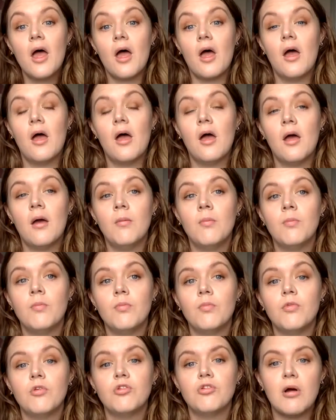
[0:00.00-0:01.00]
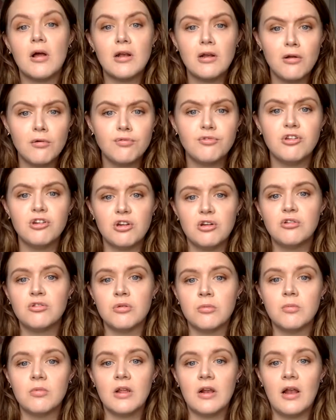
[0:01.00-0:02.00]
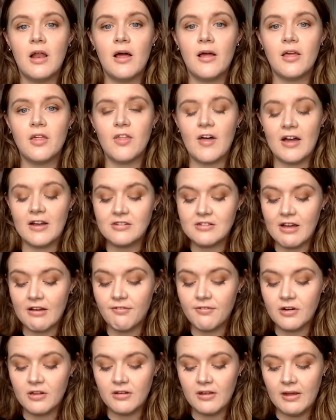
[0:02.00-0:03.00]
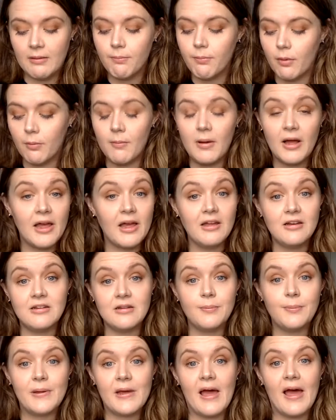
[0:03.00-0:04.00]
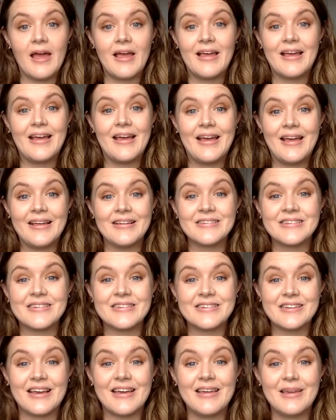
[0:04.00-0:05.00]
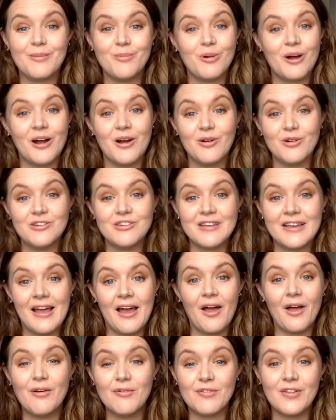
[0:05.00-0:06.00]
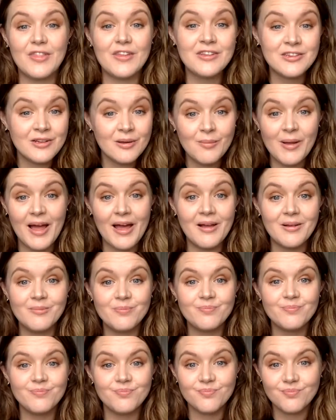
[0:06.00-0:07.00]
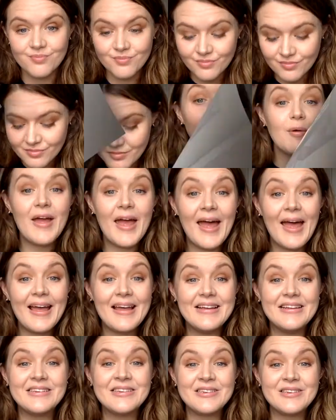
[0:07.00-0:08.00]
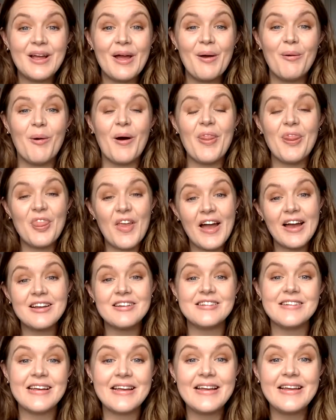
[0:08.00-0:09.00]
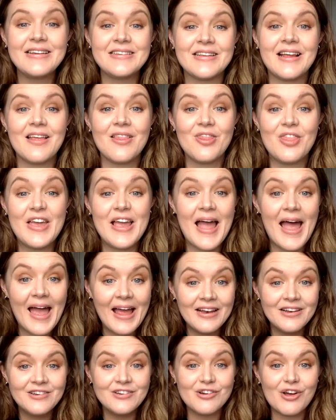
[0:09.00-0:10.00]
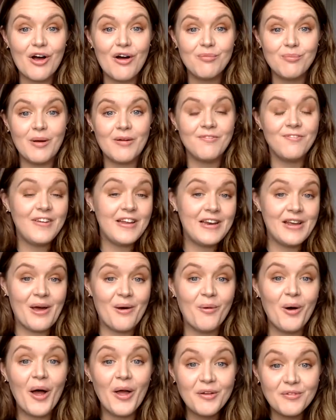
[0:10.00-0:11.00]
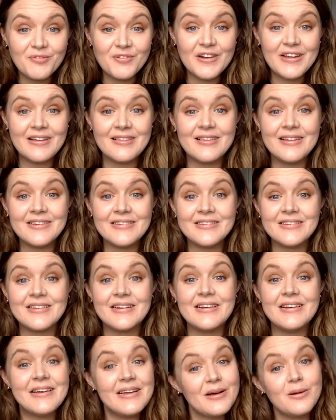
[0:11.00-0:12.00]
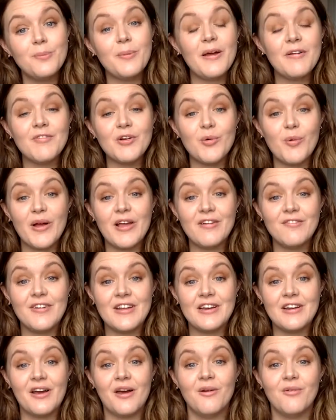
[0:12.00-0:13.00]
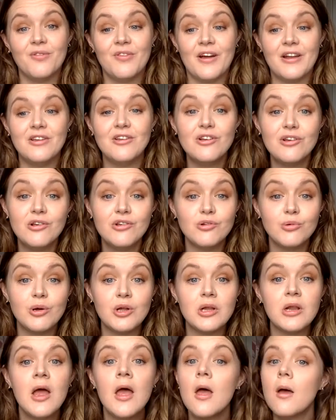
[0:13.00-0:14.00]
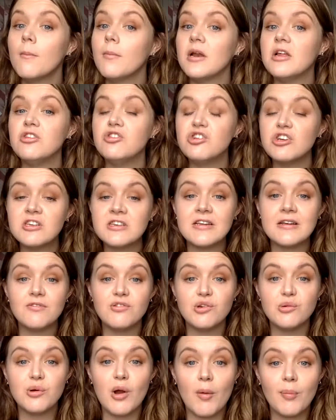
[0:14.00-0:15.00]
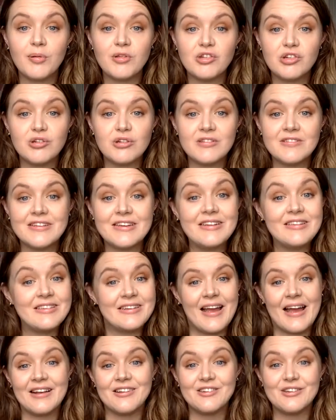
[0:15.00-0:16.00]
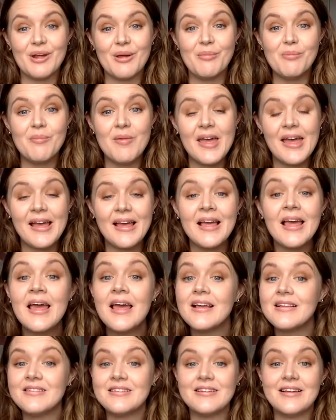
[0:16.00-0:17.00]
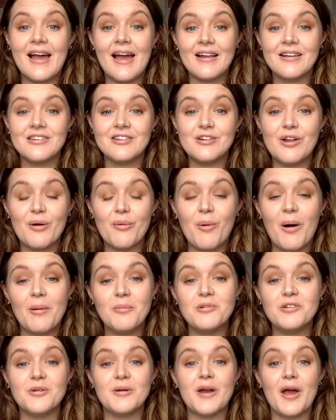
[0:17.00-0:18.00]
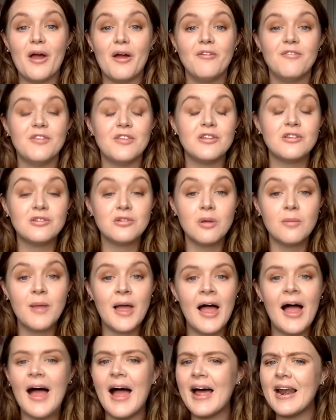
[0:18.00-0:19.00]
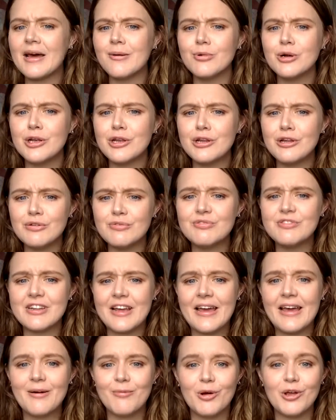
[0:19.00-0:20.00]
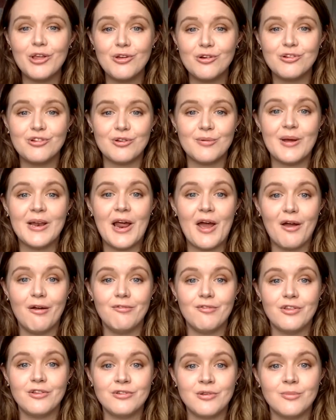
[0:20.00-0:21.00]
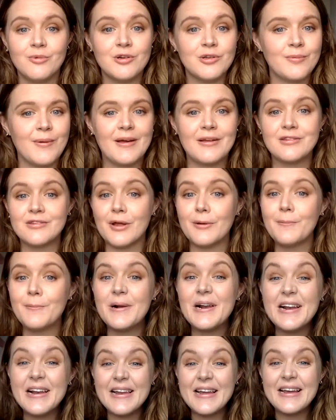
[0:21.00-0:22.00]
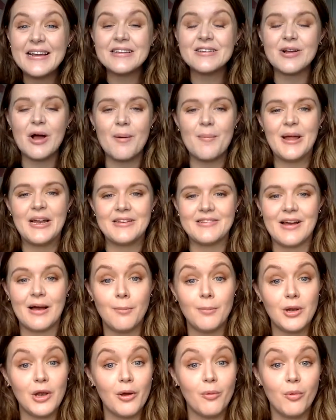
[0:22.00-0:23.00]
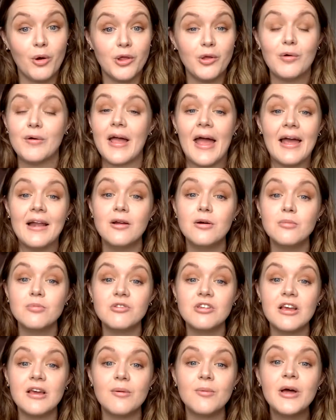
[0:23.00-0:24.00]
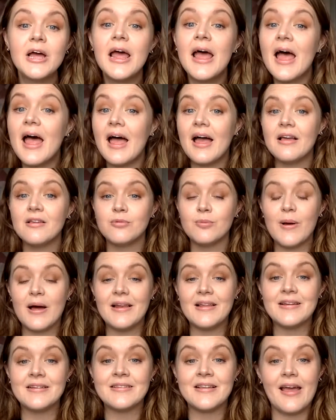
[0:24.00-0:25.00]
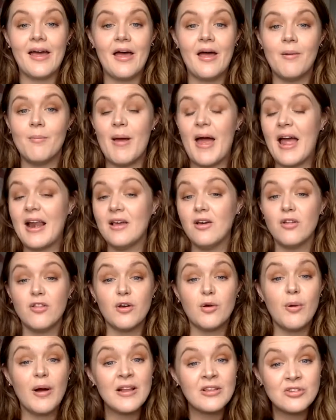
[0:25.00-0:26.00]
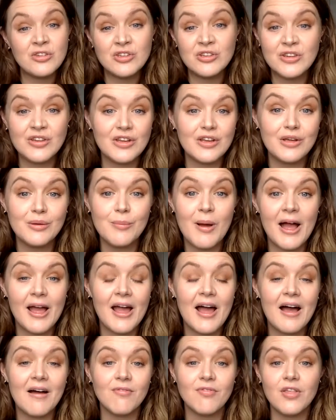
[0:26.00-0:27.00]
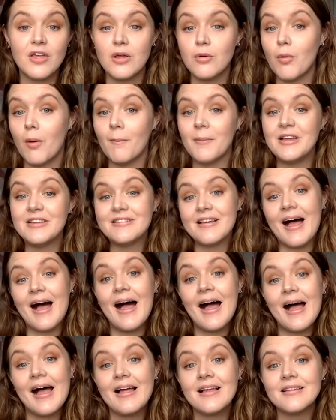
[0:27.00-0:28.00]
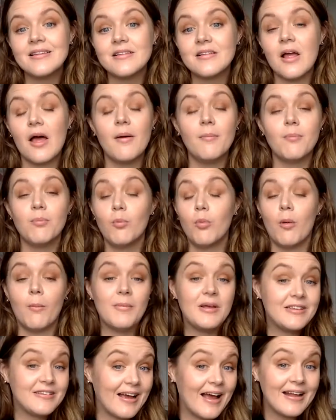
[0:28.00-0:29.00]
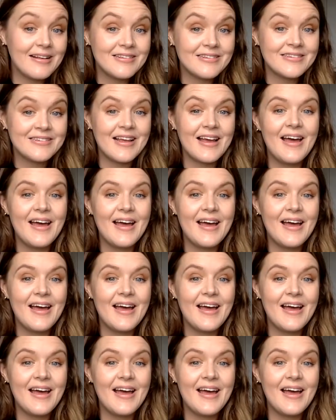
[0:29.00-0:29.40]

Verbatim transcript: Um, so I'd love to do something like that, definitely, but my ADPA is taking priority over the summer. Okay, so that is the end of my video. Hopefully this is a little bit of a quicker video than usual, but it just gives you an opportunity to get to know me, to get to know what I'm doing over the summer, and I would love to hear what you're doing over the summer as well. So please comment down below what you're getting up to, as well as um, any other questions that you might have that you want me to ask, uh, want me to answer,